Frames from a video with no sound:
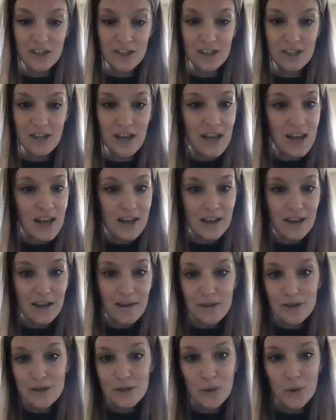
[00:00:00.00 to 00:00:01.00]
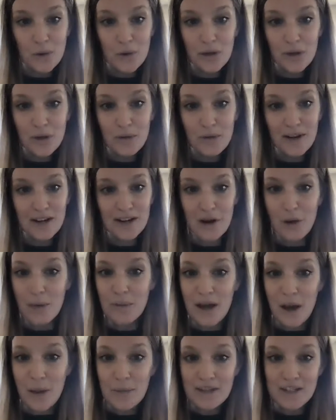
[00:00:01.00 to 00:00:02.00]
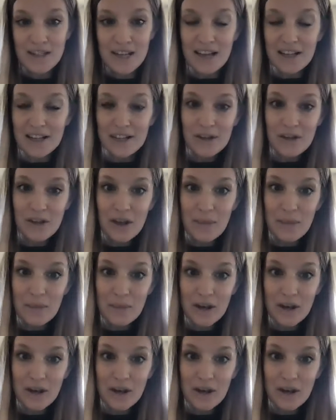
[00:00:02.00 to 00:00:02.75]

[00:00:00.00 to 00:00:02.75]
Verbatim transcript: just give the school a little ring and I'll be happy to answer them.